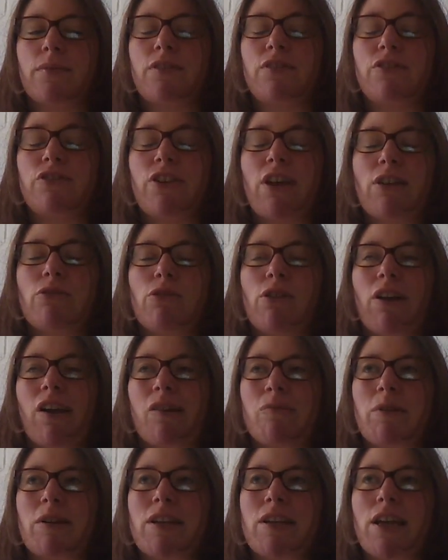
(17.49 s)
The general
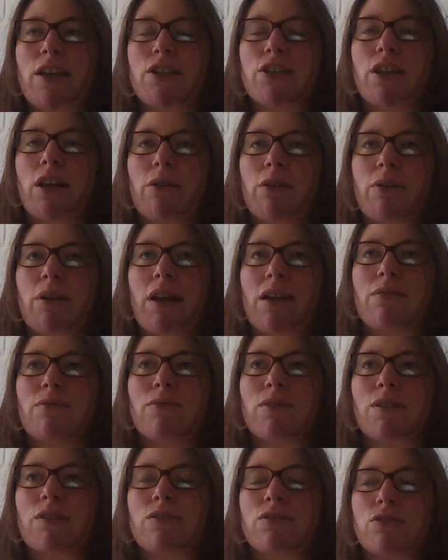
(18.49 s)
recommendation I would
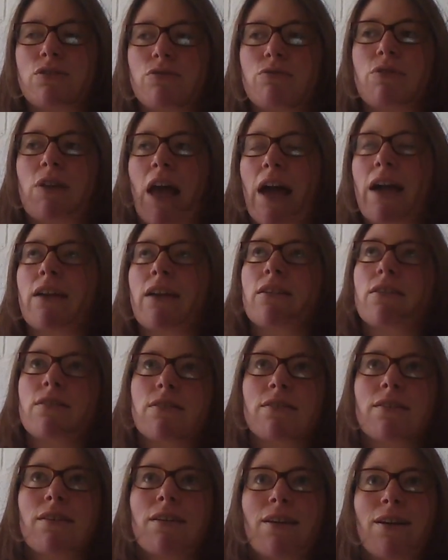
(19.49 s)
give is to
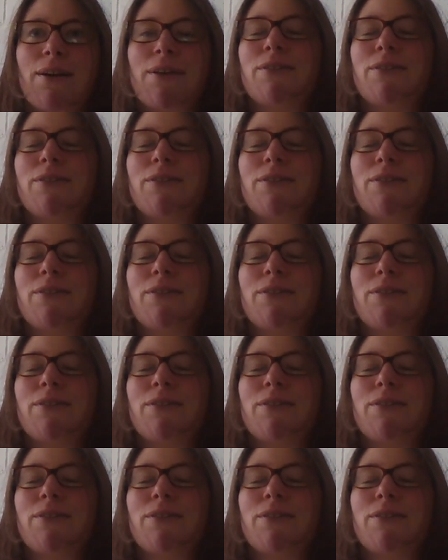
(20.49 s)
relax,